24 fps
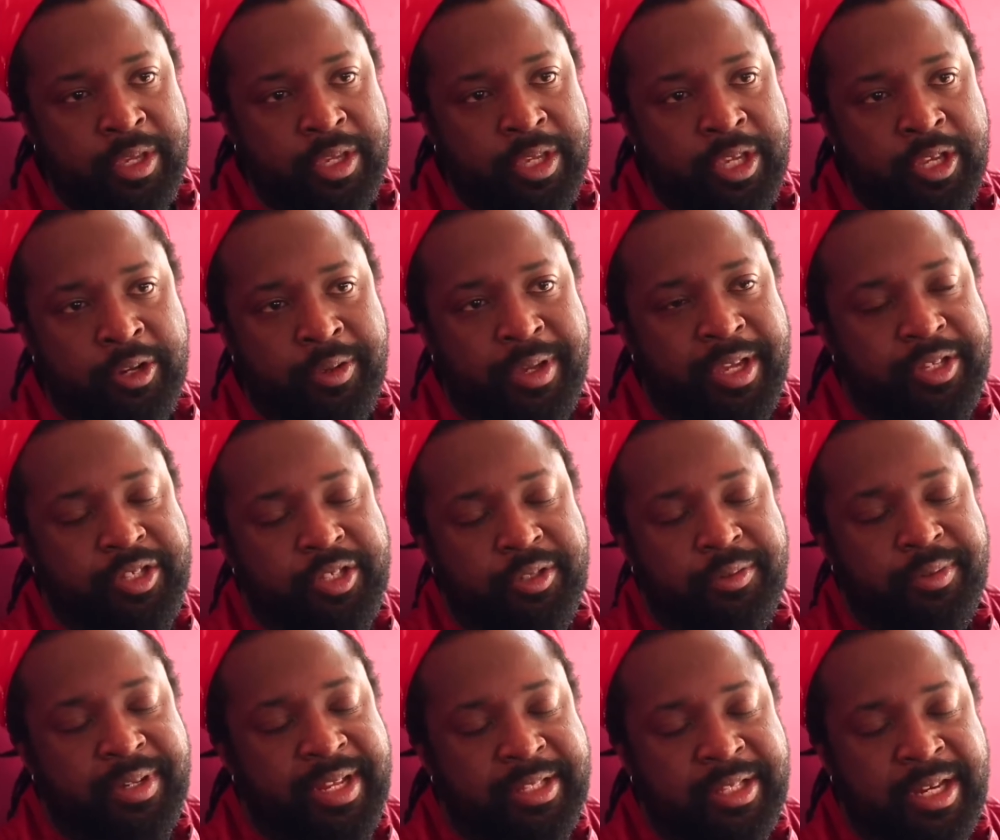You don't get to
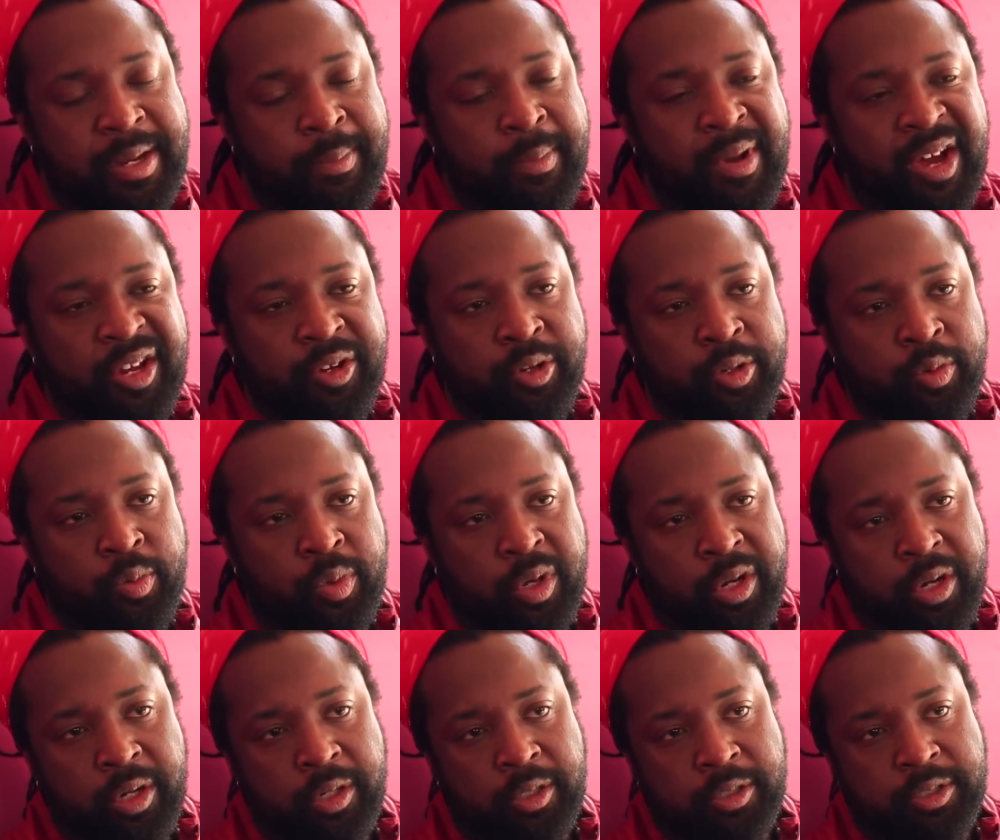do that in the modern
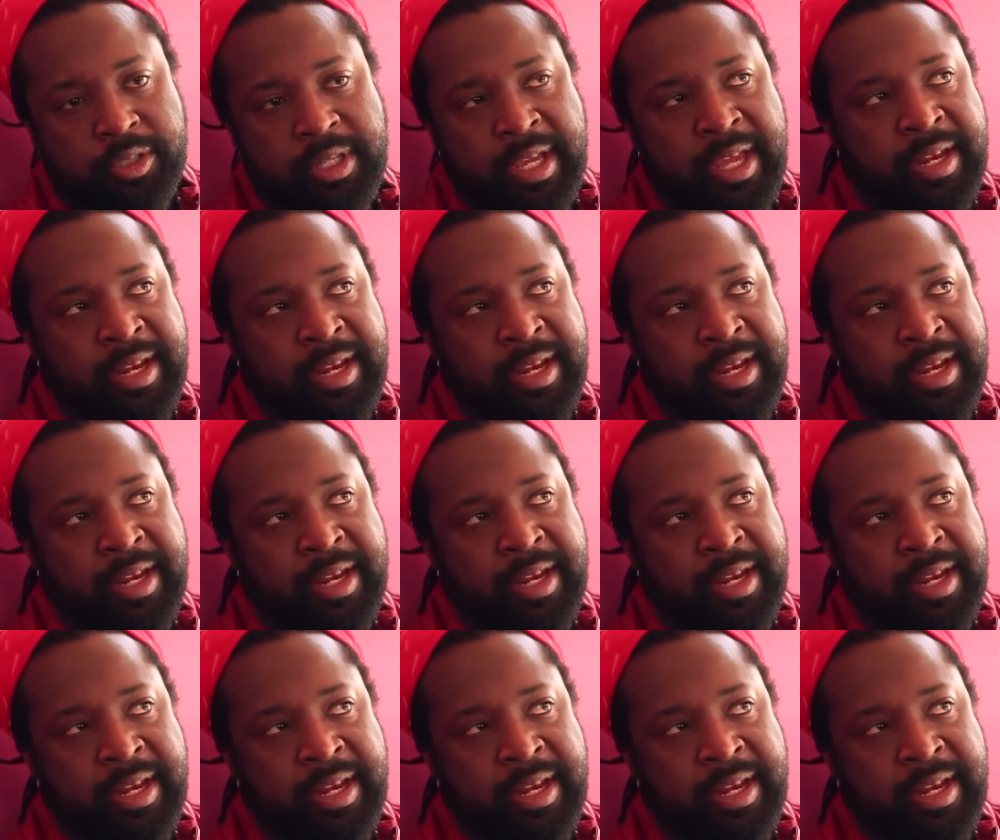world.